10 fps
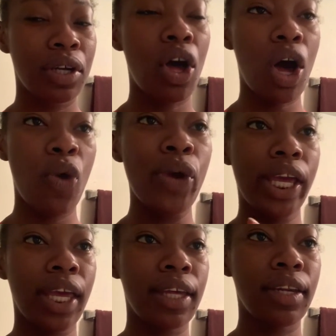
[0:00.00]
all
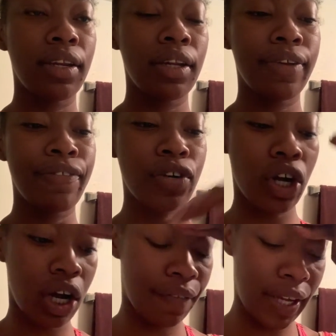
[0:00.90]
weekend
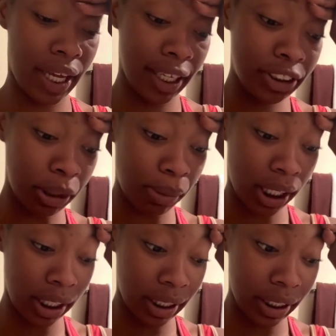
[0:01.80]
for our vacation
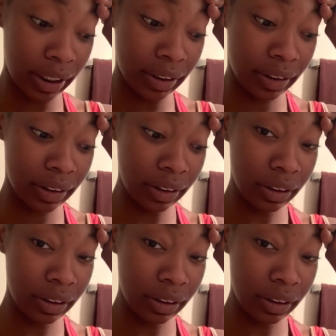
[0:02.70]
because